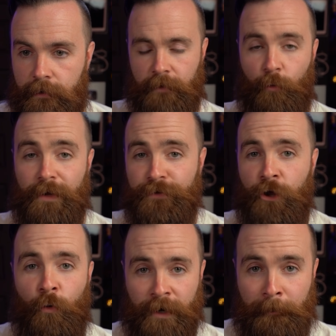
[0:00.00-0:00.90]
Now what if you
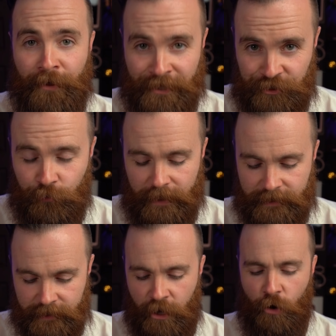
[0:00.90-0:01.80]
don't want a million
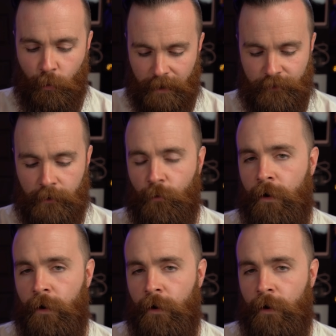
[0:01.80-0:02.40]
tweets? What if you only